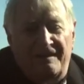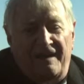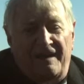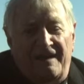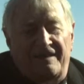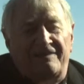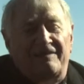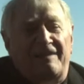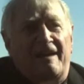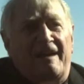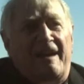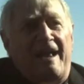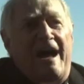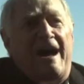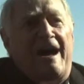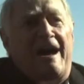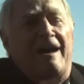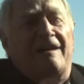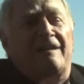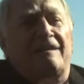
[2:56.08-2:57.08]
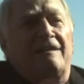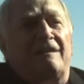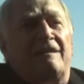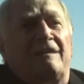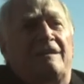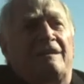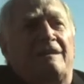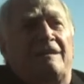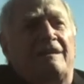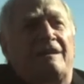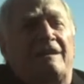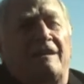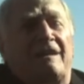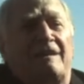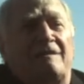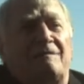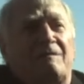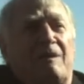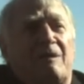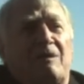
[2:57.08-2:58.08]
and that I,
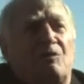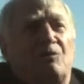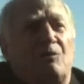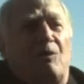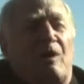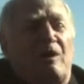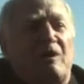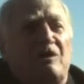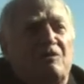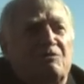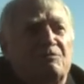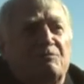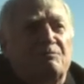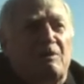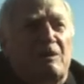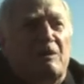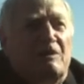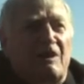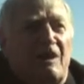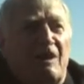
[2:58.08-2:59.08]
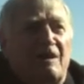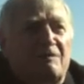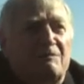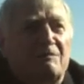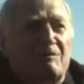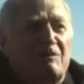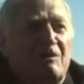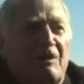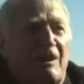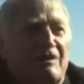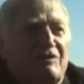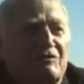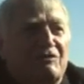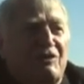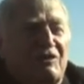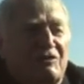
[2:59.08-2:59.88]
in many ways, became the next